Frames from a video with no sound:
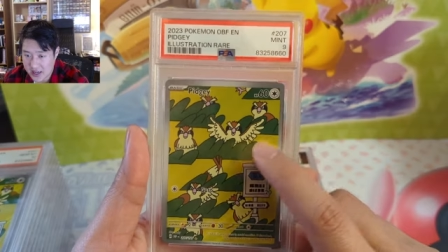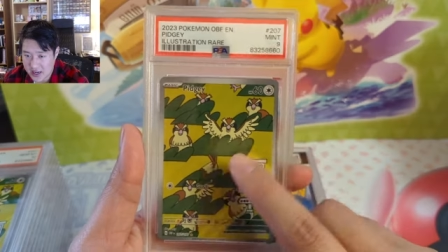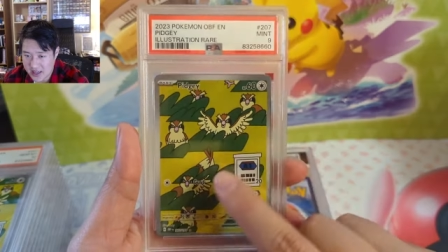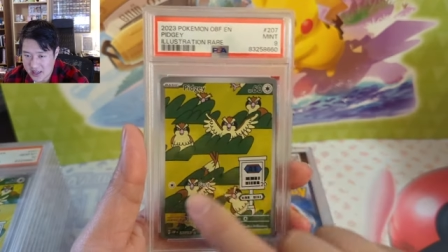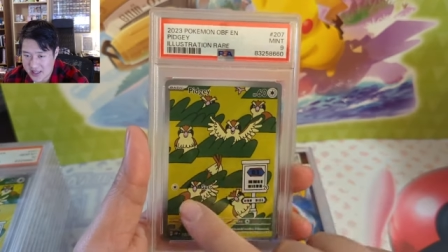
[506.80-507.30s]

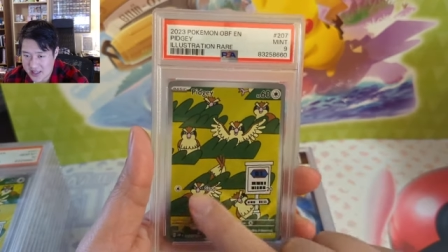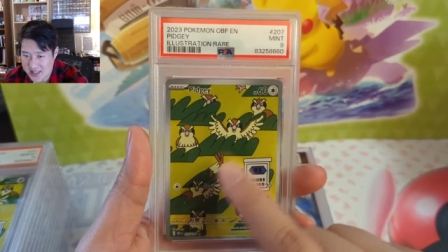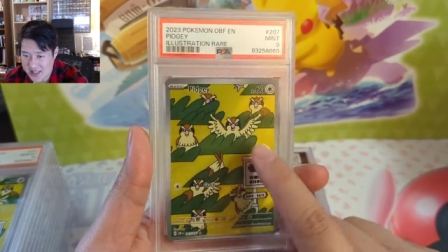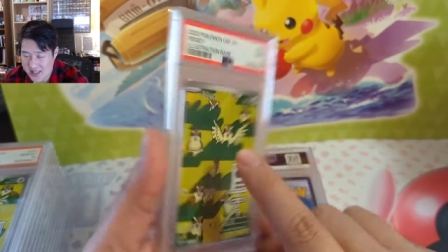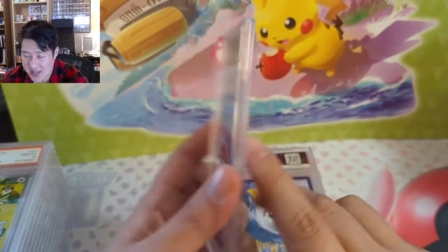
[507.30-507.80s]
I, I
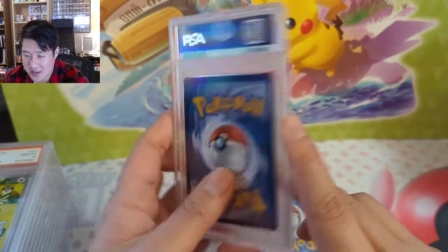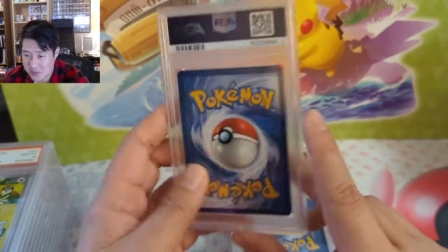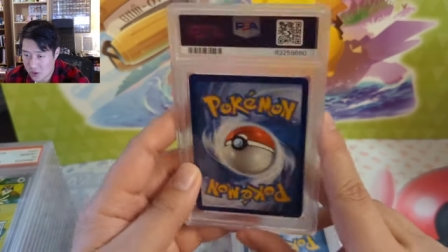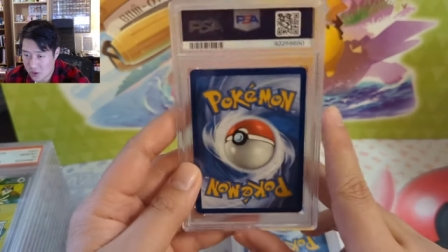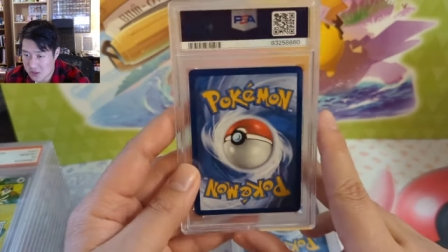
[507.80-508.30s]
guess the side
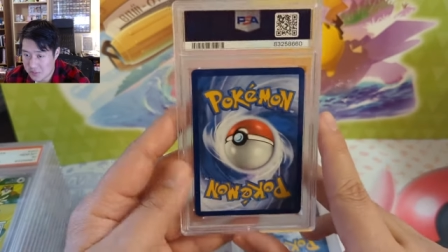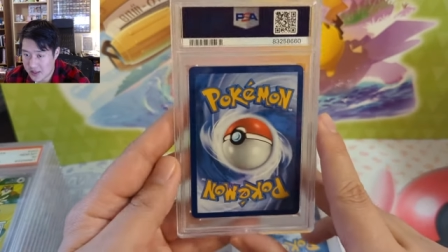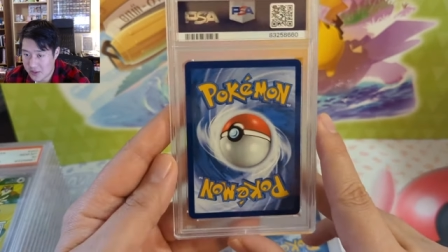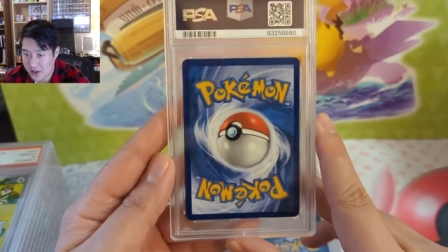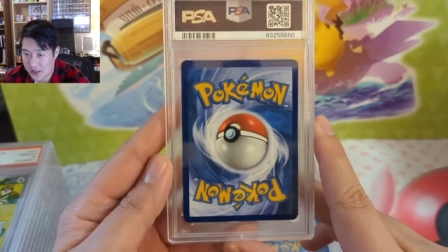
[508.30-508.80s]
borders, but
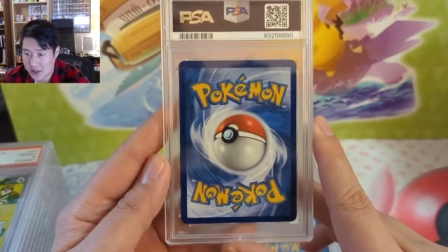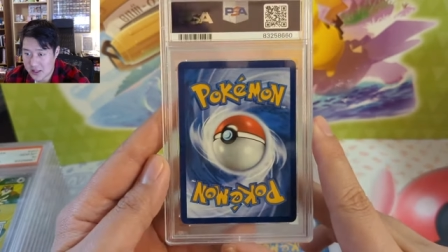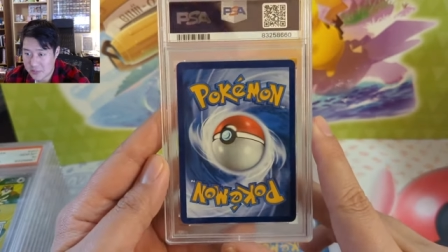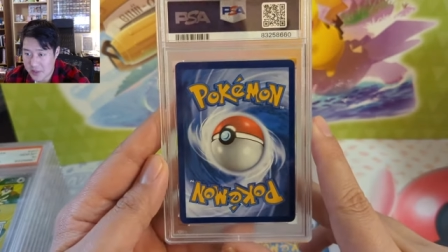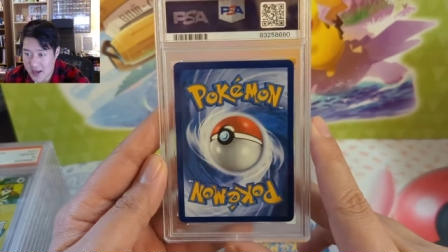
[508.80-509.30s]
then when I look at
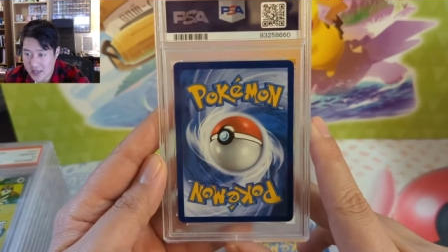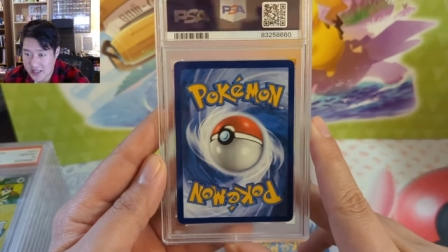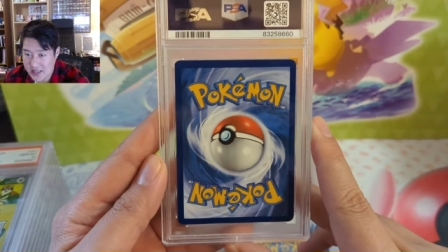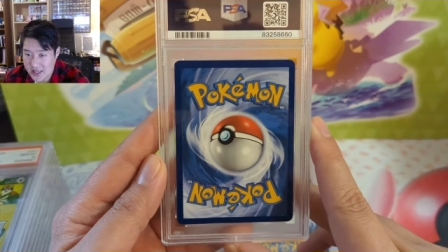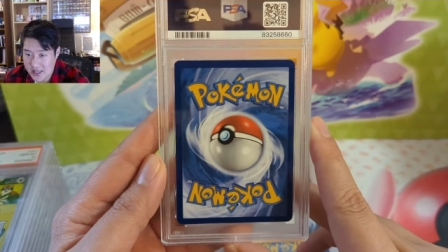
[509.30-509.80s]
the back,
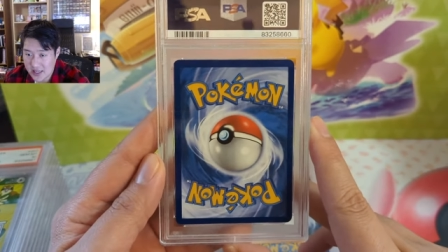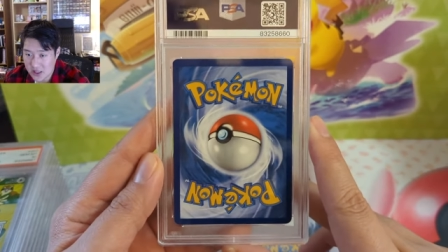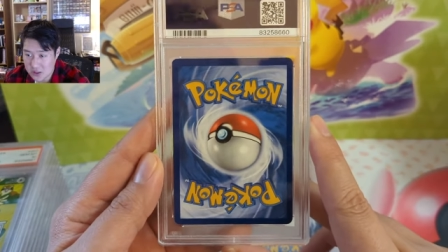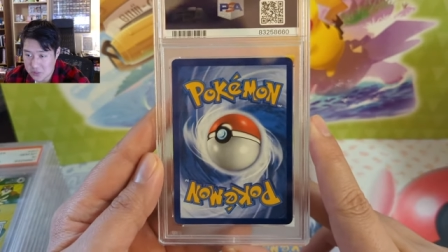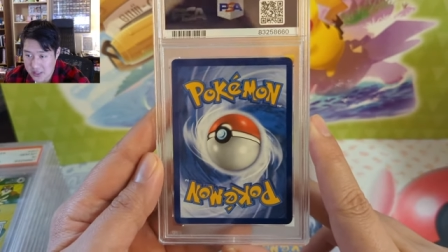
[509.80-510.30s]
it
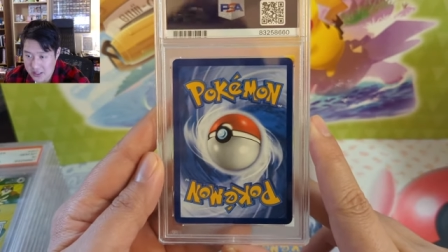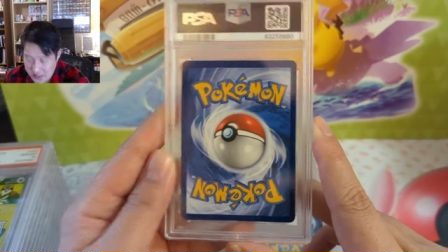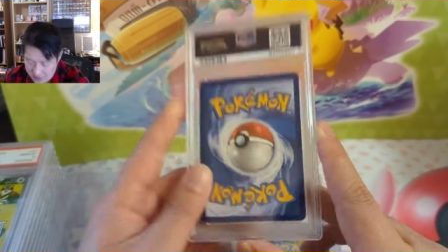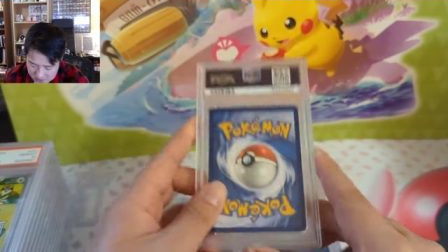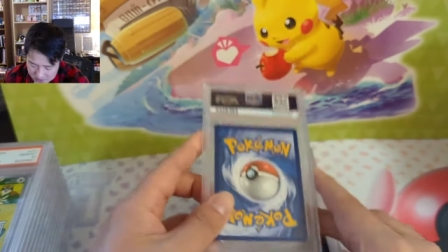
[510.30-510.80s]
looks pretty good, which